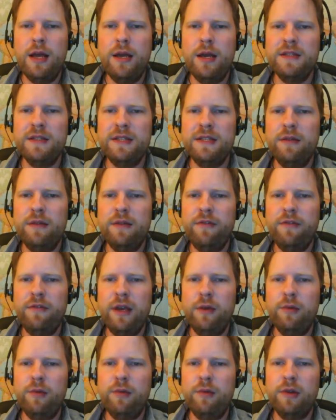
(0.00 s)

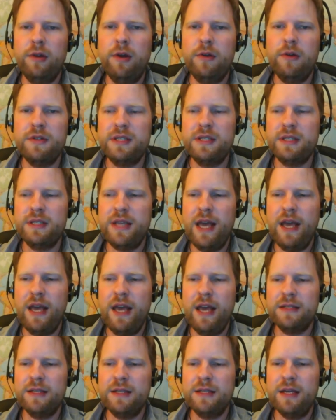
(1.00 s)
insignificant with low
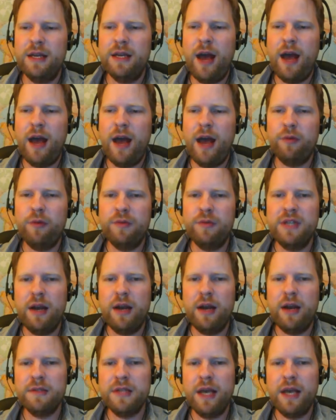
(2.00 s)
stakes that after it was
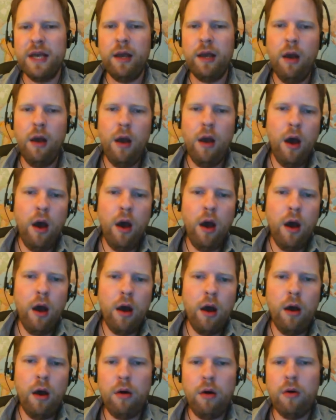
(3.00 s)
done, I was like,
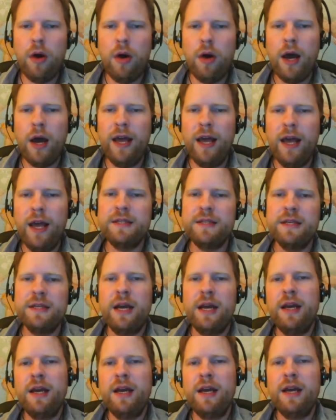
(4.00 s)
oh, I liked it.
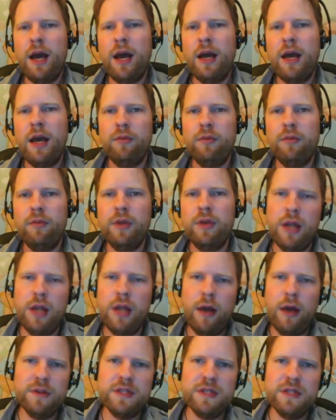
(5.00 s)

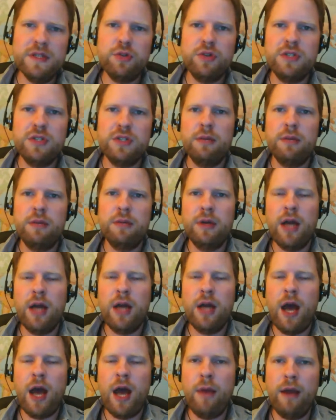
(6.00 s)
That was interesting, but
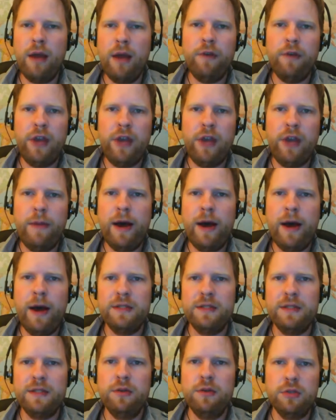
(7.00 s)
I might forget about
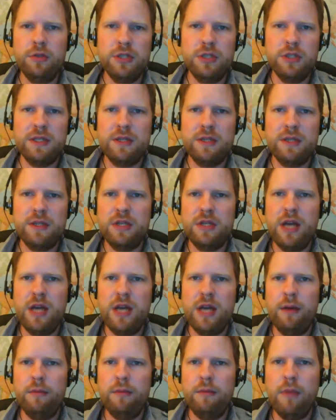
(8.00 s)
it soon just because there's
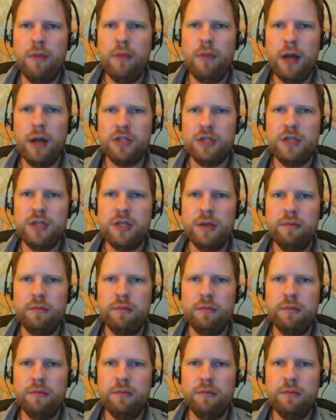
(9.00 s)
not much